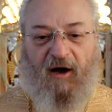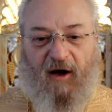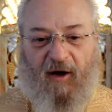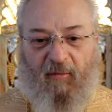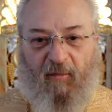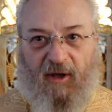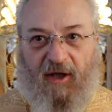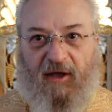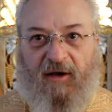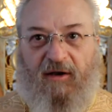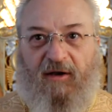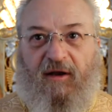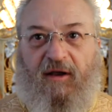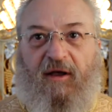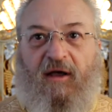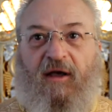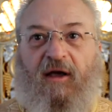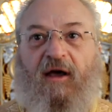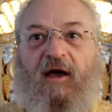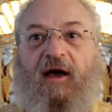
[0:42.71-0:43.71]
Amen.
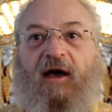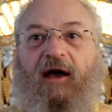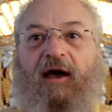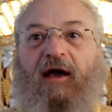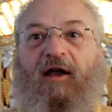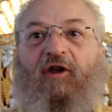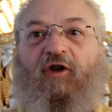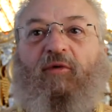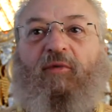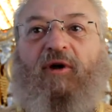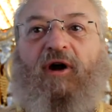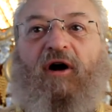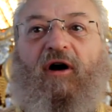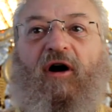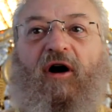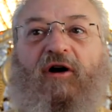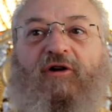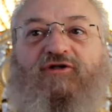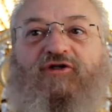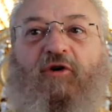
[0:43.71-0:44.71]
Illumine our
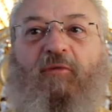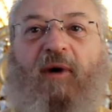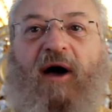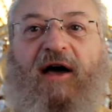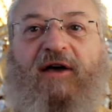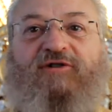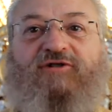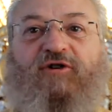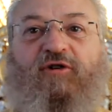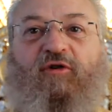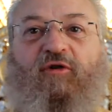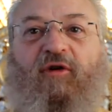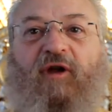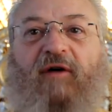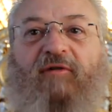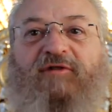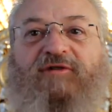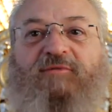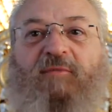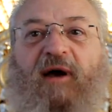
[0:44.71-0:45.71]
hearts, O Master, who
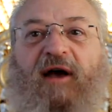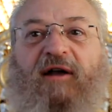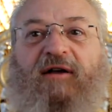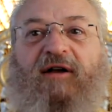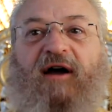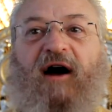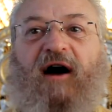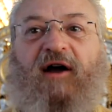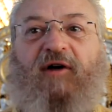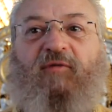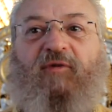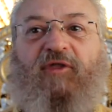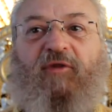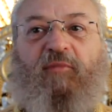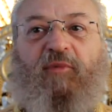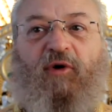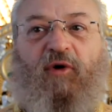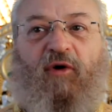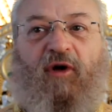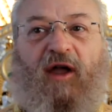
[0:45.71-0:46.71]
lovest mankind with
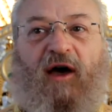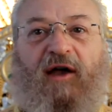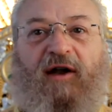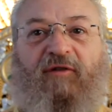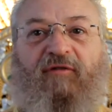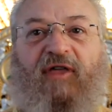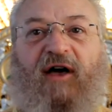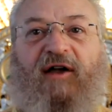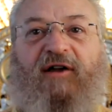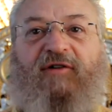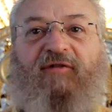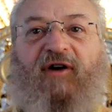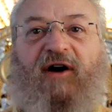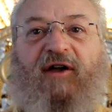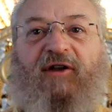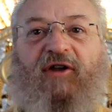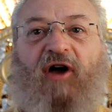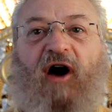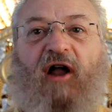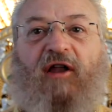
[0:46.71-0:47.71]
the pure light of thy
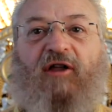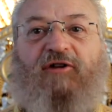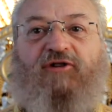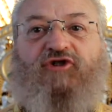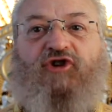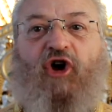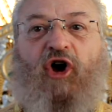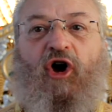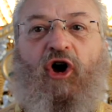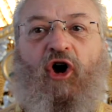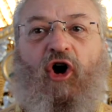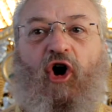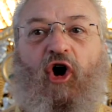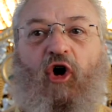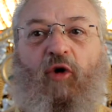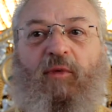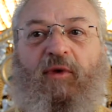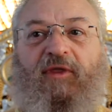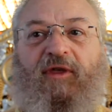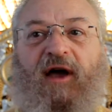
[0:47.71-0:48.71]
divine knowledge.
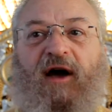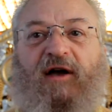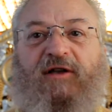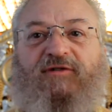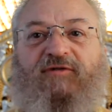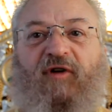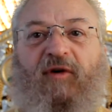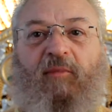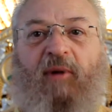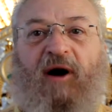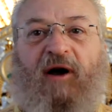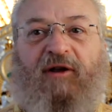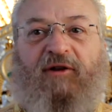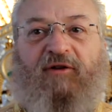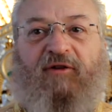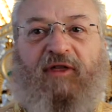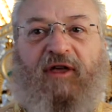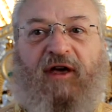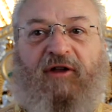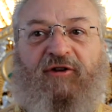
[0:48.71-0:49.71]
Open the eyes of our mind
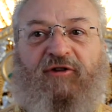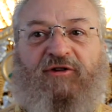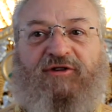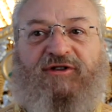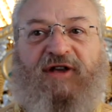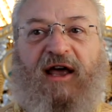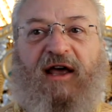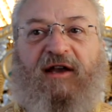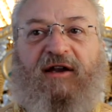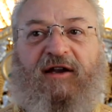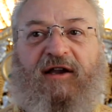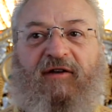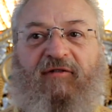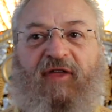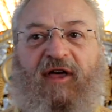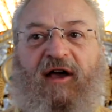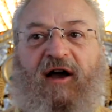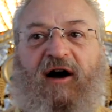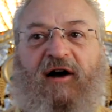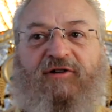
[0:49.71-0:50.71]
to the understanding of
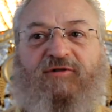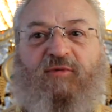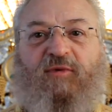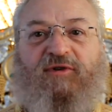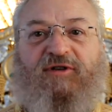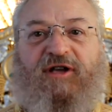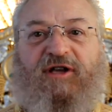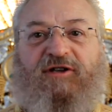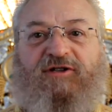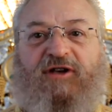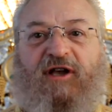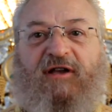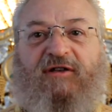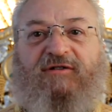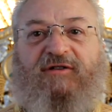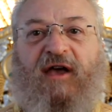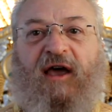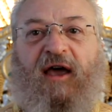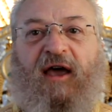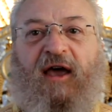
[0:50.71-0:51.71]
thy gospel
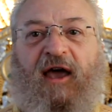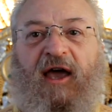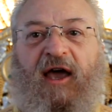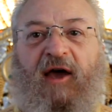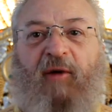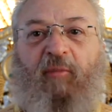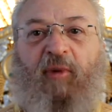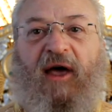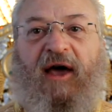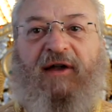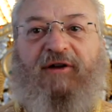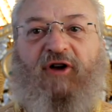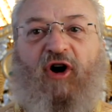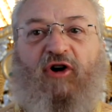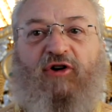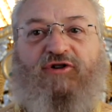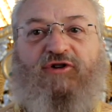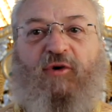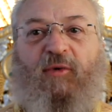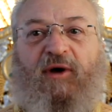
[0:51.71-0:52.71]
teachings, and plant
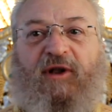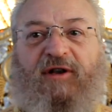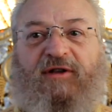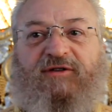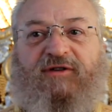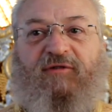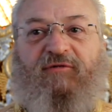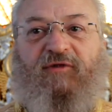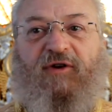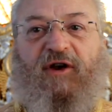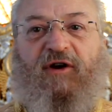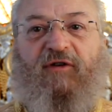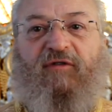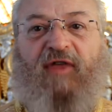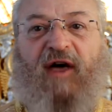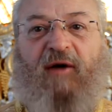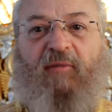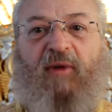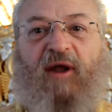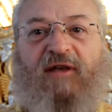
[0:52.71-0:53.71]
also in us the fear of
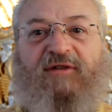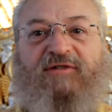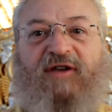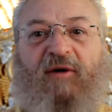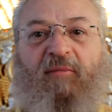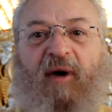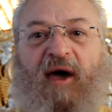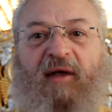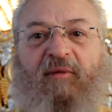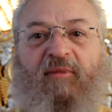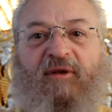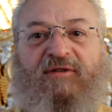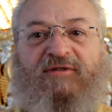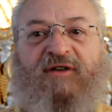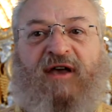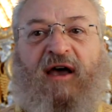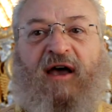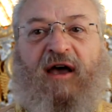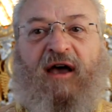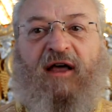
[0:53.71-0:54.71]
thy blessed commandments
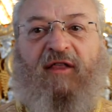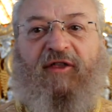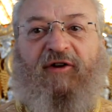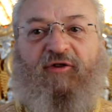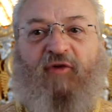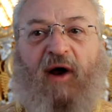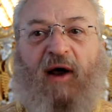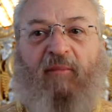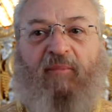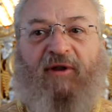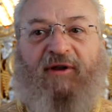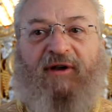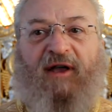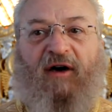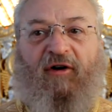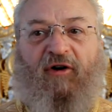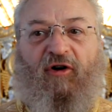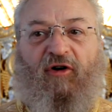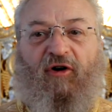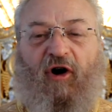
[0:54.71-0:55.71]
the trampling
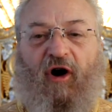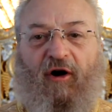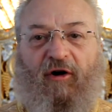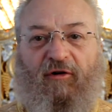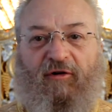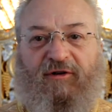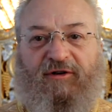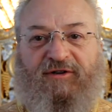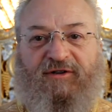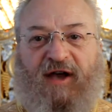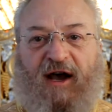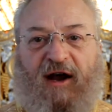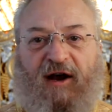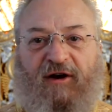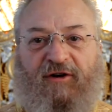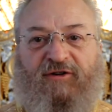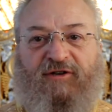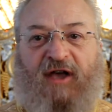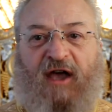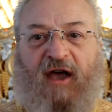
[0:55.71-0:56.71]
down all carnal
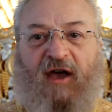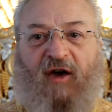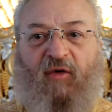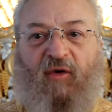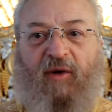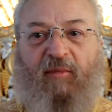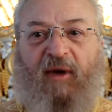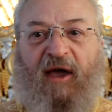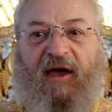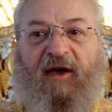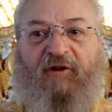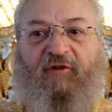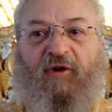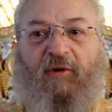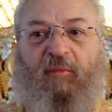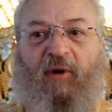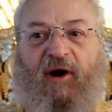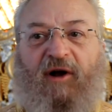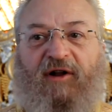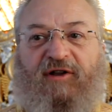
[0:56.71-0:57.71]
desires, we may enter
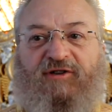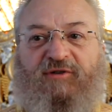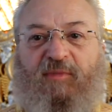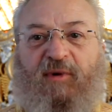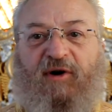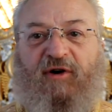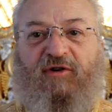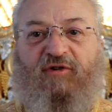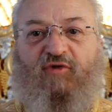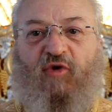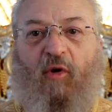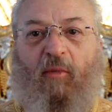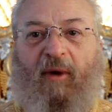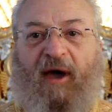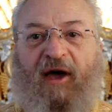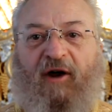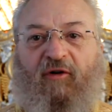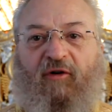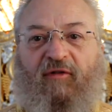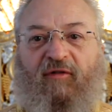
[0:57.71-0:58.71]
upon a spiritual
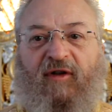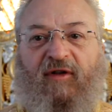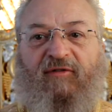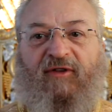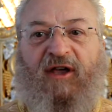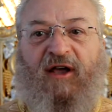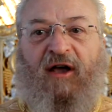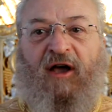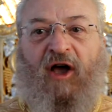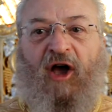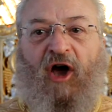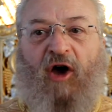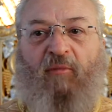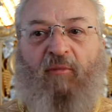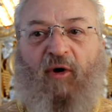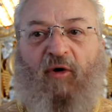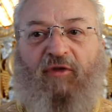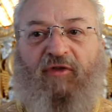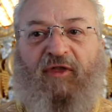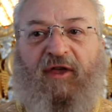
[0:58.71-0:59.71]
manner of living,
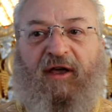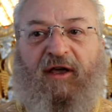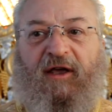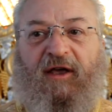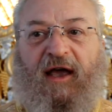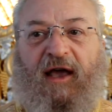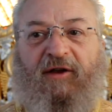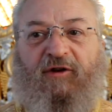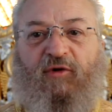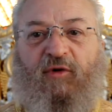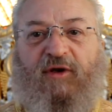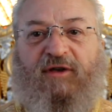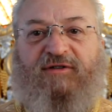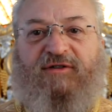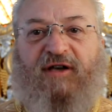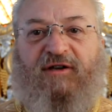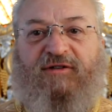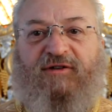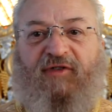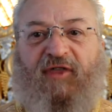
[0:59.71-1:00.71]
both thinking and doing
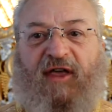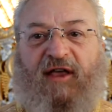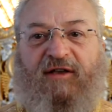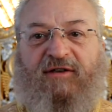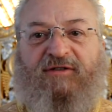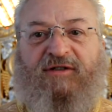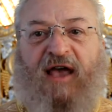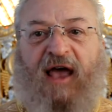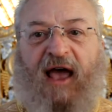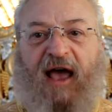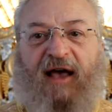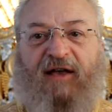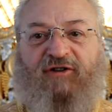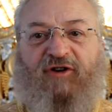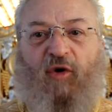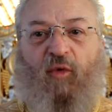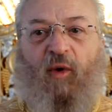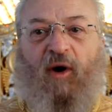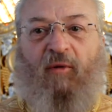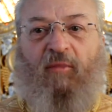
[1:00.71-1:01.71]
such things as
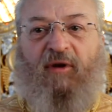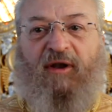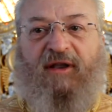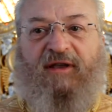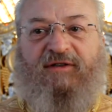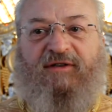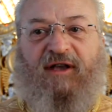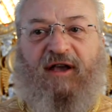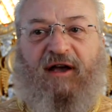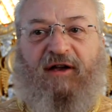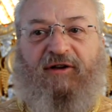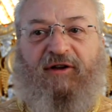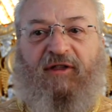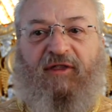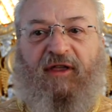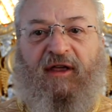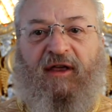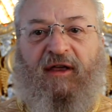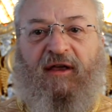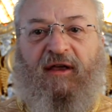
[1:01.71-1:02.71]
are well pleasing unto
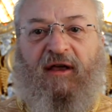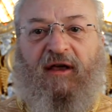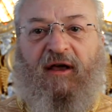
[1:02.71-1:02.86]
thee.